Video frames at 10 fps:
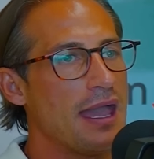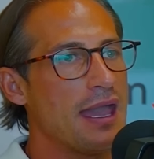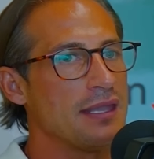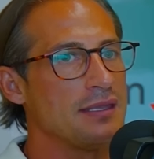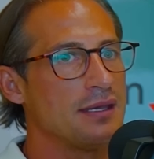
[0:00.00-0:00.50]

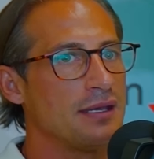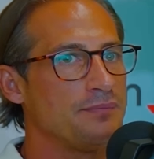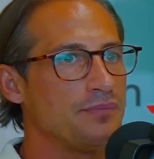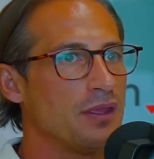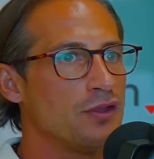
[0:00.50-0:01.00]

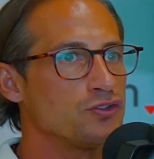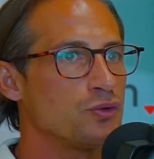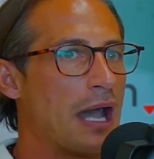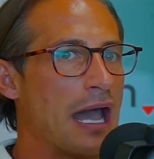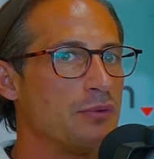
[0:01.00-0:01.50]
And
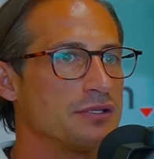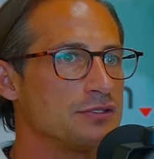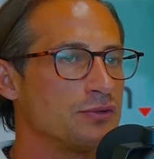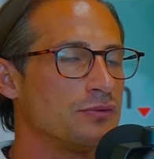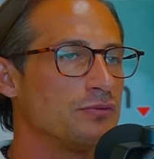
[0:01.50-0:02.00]
so I would,
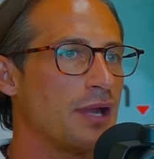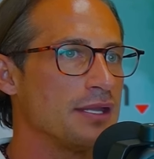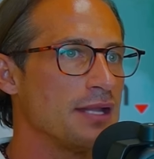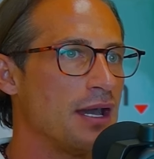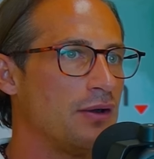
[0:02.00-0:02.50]
so
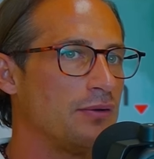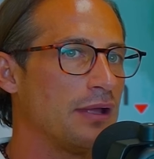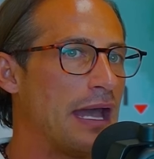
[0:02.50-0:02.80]
right now,